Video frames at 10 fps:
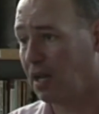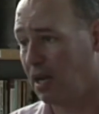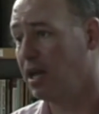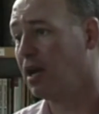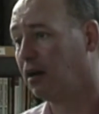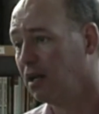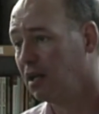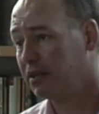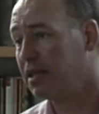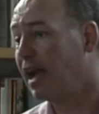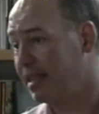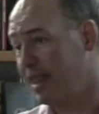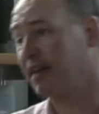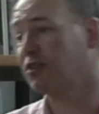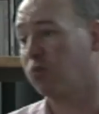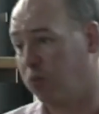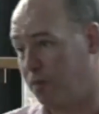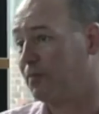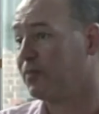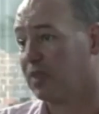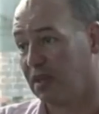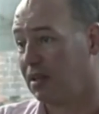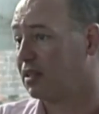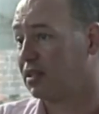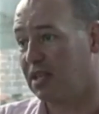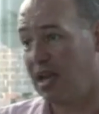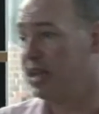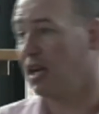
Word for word: Yeah, and that's and,